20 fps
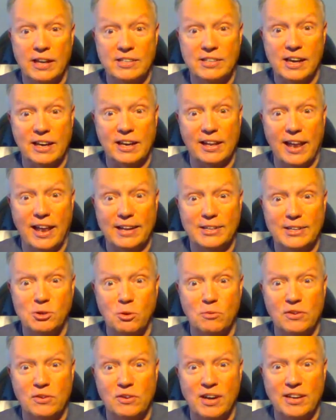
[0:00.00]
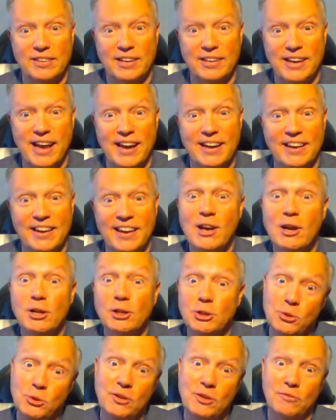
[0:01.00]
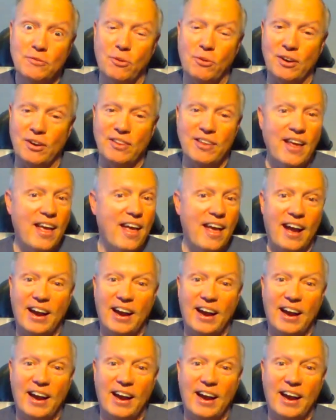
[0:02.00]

As I glance over at the date, June the 4th,